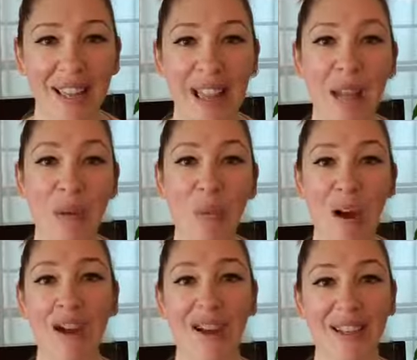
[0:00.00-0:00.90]
and
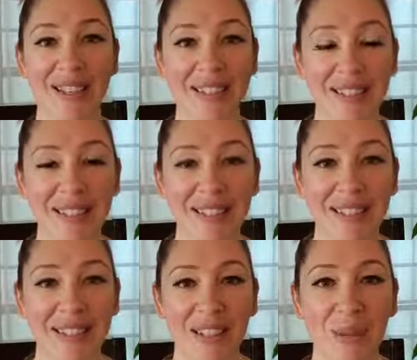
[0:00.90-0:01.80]
walk
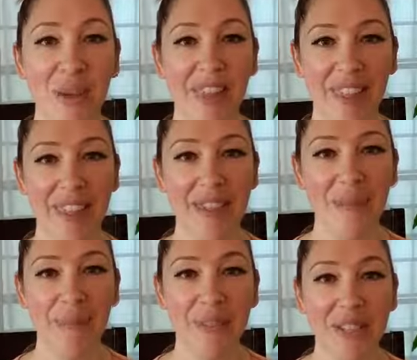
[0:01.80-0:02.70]
with
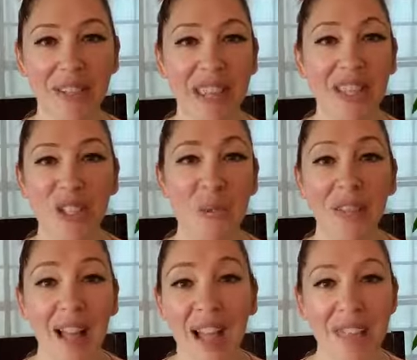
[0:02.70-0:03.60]
Him into
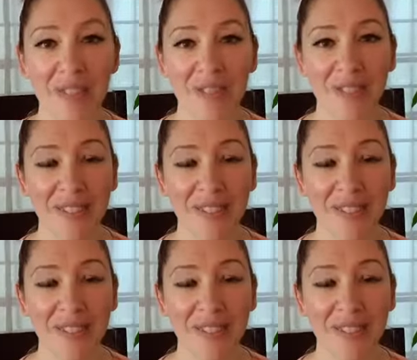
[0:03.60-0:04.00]
life,